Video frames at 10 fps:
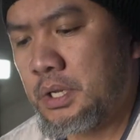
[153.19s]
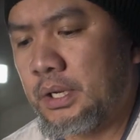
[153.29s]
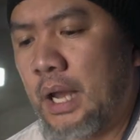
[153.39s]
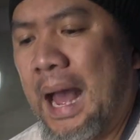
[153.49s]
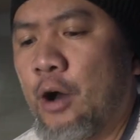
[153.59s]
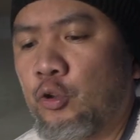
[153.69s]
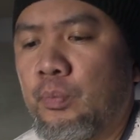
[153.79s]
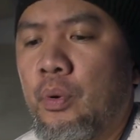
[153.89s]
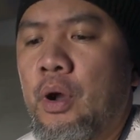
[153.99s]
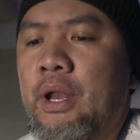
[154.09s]
the
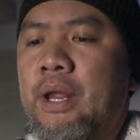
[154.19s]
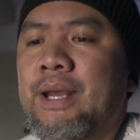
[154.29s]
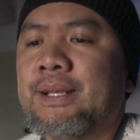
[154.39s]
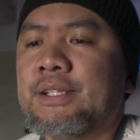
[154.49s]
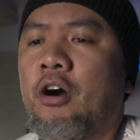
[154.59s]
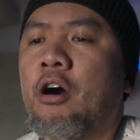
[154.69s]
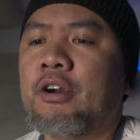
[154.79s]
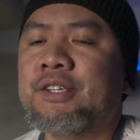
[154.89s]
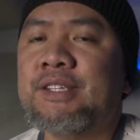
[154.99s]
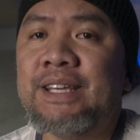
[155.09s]
output is
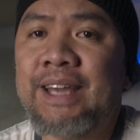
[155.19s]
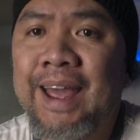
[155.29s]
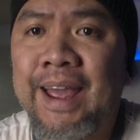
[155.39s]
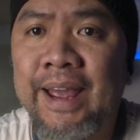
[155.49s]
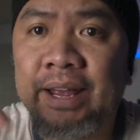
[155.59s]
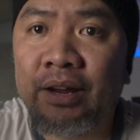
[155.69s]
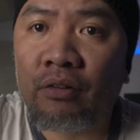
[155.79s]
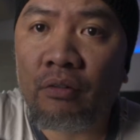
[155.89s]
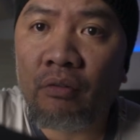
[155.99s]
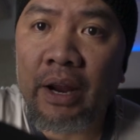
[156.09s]
RCA
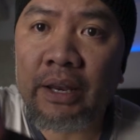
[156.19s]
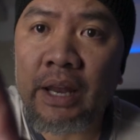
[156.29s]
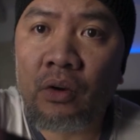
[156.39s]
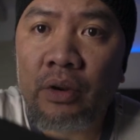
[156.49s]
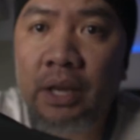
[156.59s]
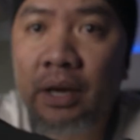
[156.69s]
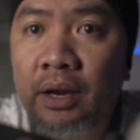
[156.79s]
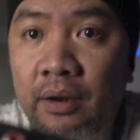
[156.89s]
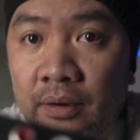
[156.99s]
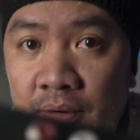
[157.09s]
right down
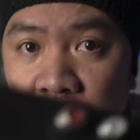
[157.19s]
here.